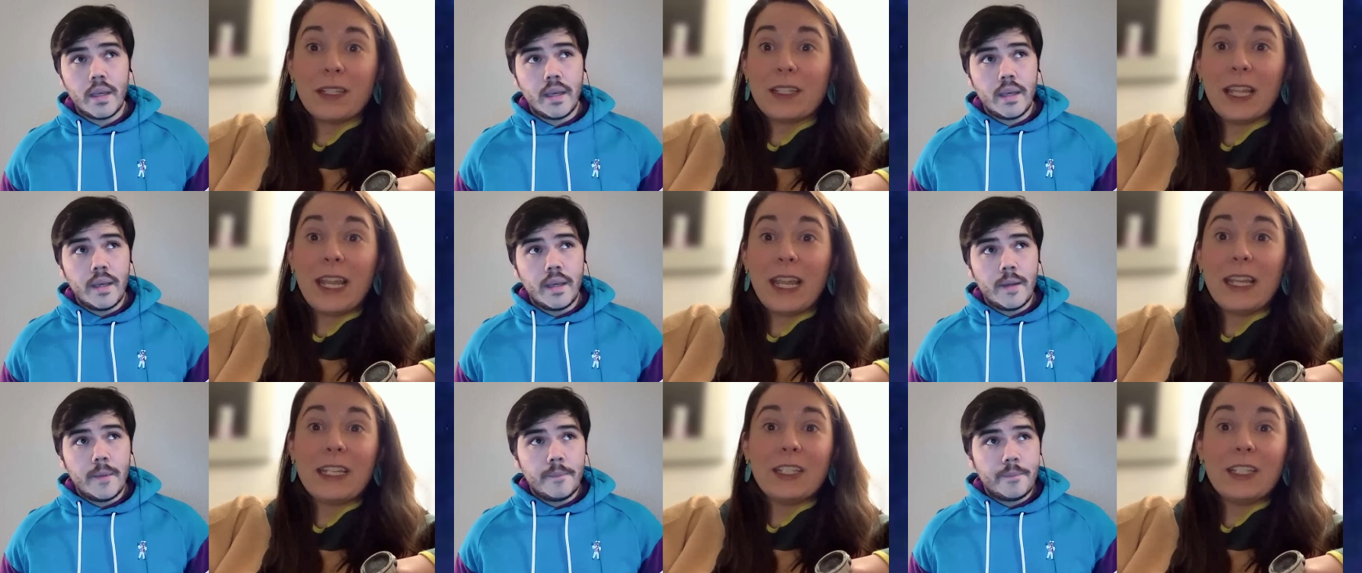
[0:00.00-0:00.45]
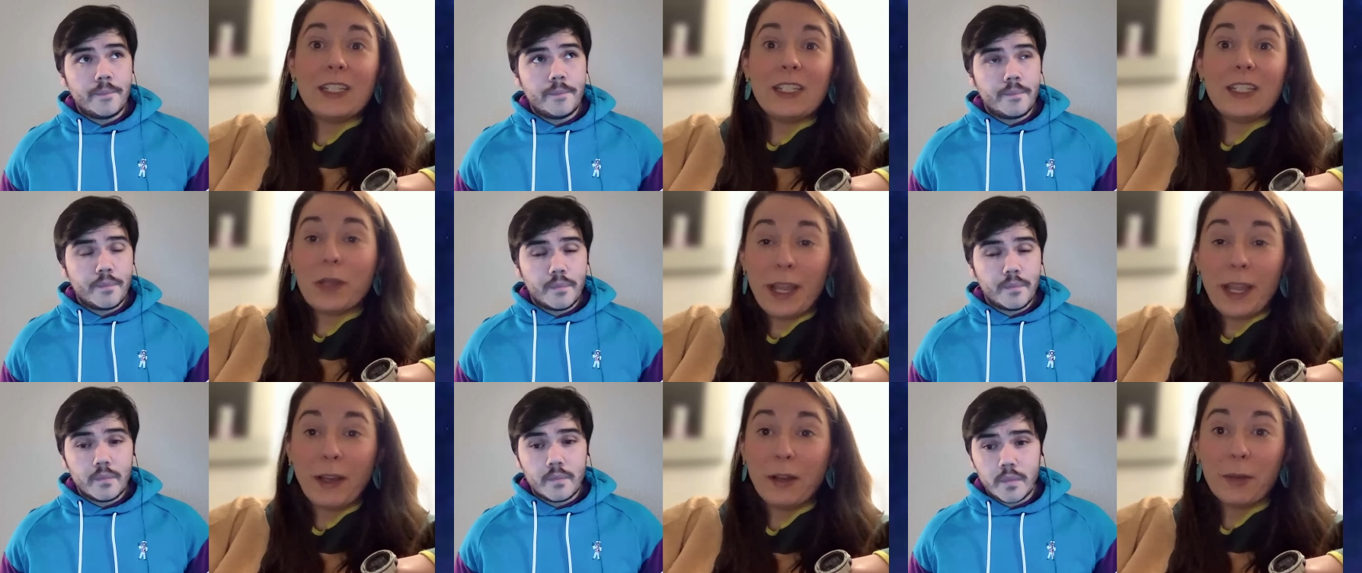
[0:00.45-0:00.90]
Speaker 1: because they
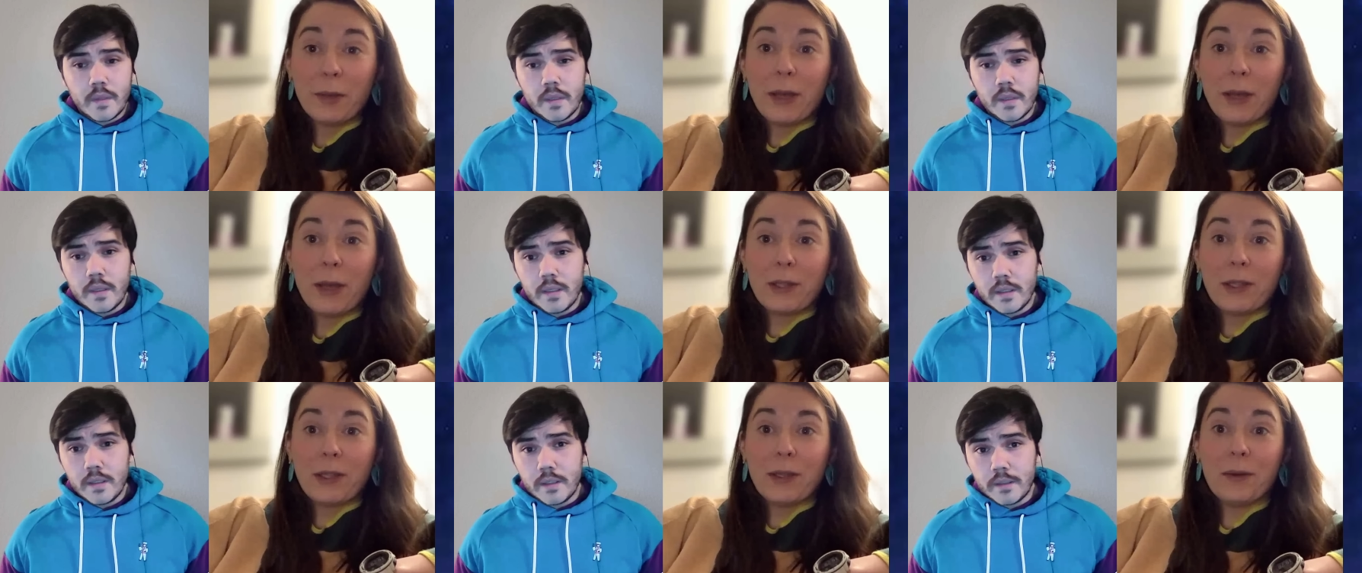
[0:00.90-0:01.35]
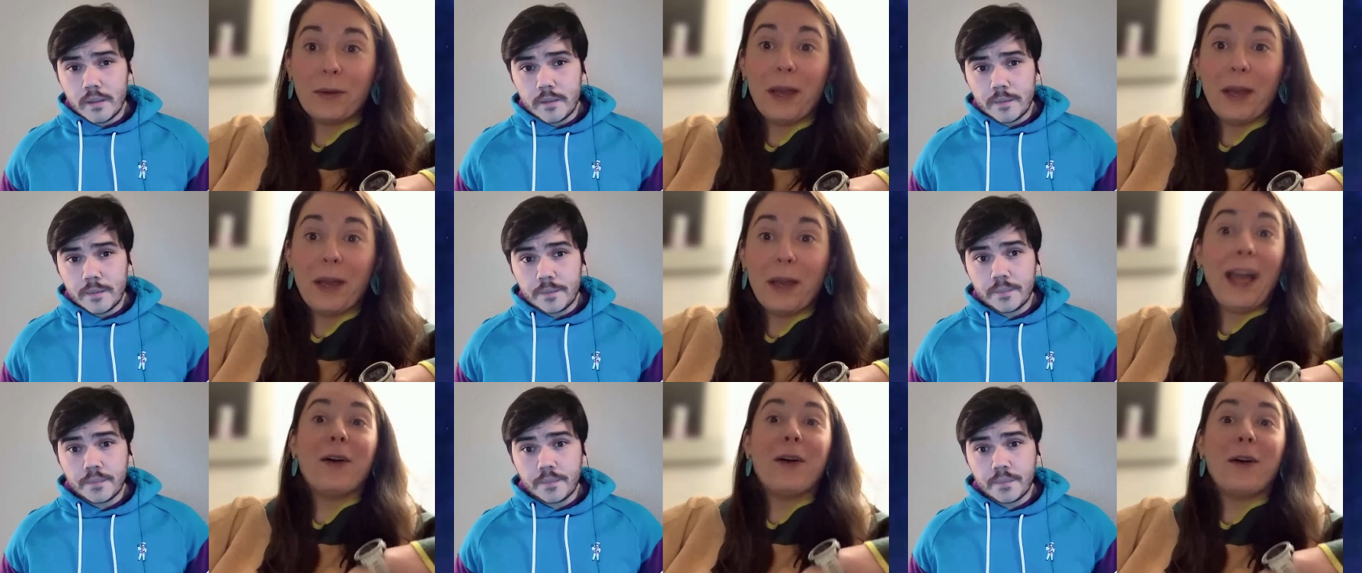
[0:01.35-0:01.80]
don't care about
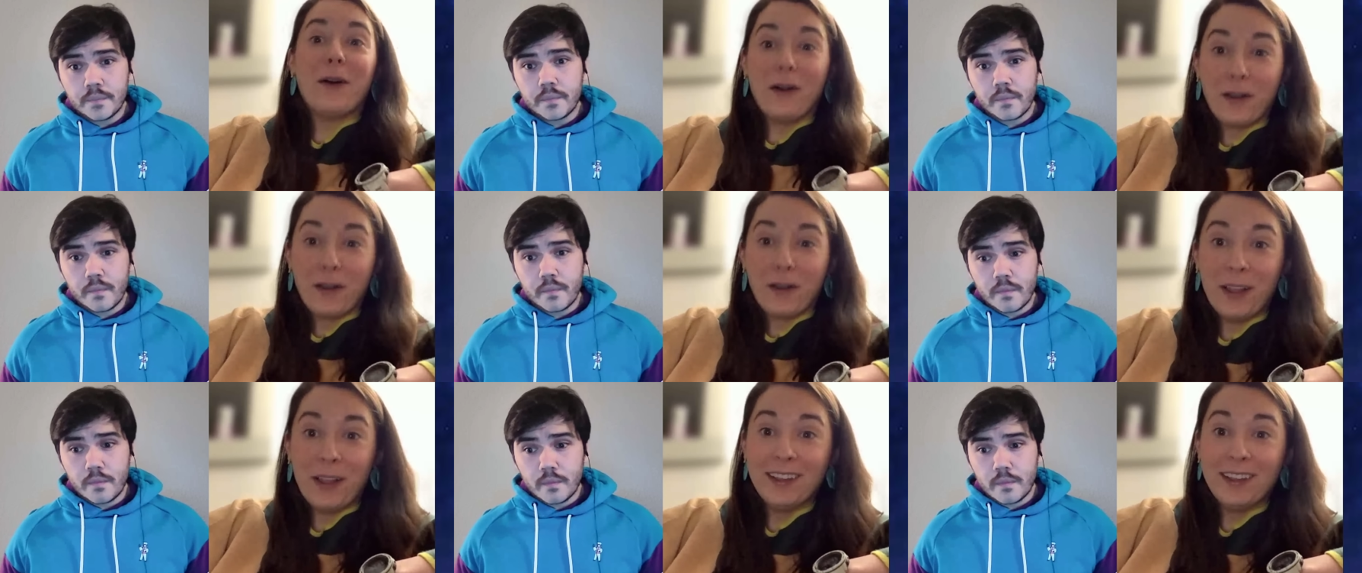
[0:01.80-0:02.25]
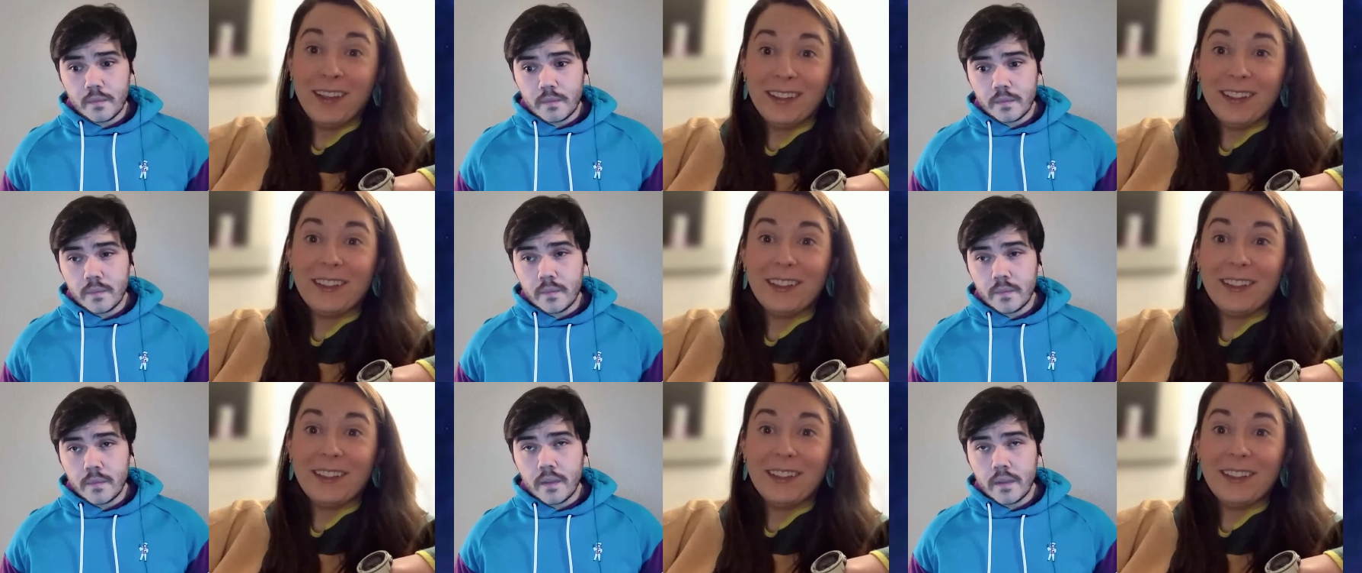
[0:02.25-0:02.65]
you at all